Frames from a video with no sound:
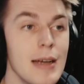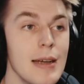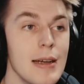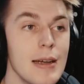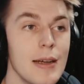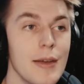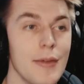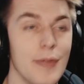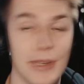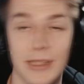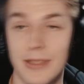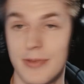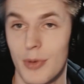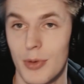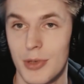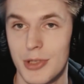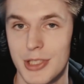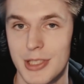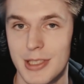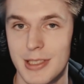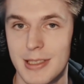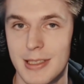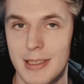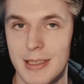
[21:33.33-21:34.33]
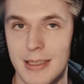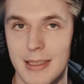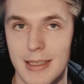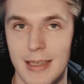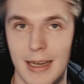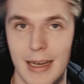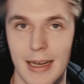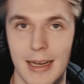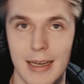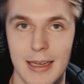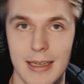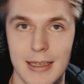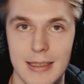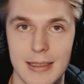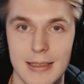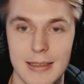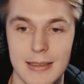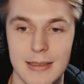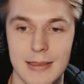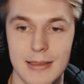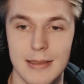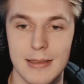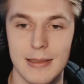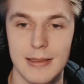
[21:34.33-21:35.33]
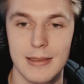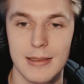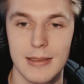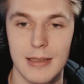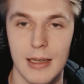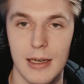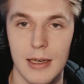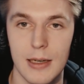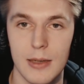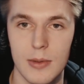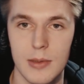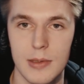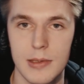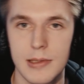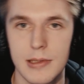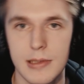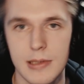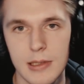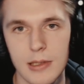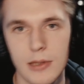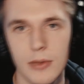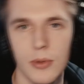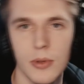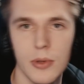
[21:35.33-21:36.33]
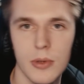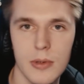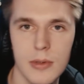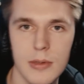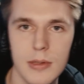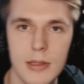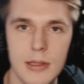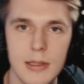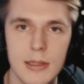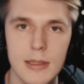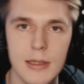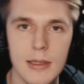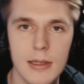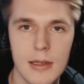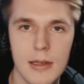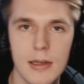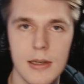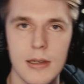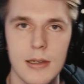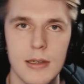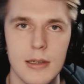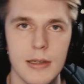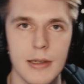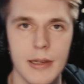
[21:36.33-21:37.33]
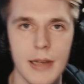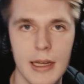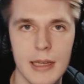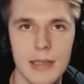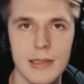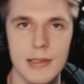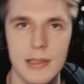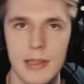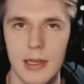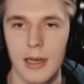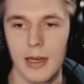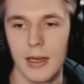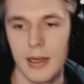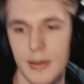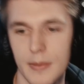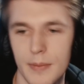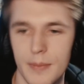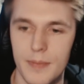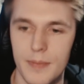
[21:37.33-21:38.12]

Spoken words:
Thanks for watching, and I will see you all next time.